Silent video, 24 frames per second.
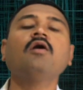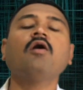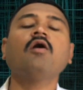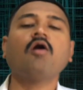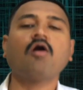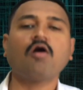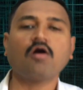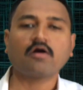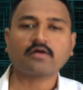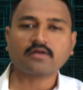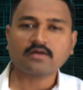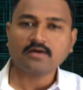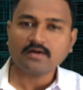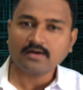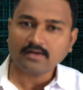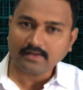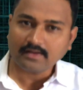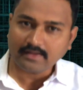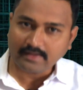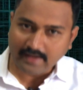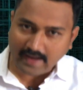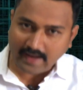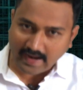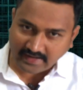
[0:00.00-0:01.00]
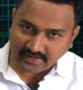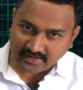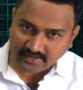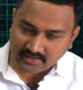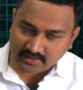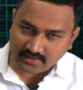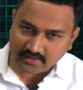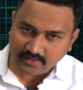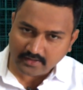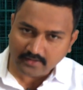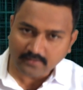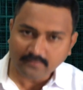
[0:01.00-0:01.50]
or
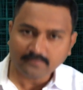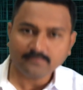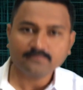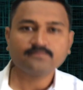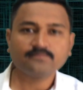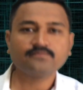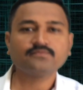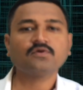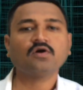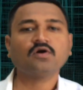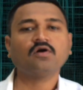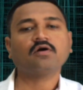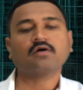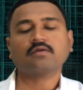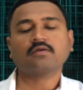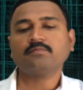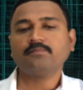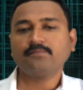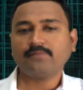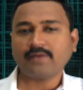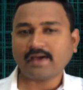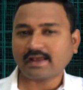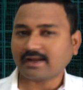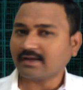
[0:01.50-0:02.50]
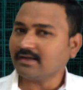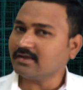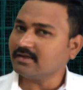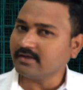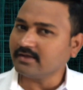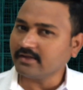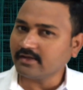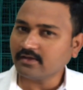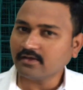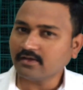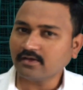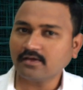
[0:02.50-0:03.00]
laterally or
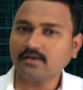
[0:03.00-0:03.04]
parallelly,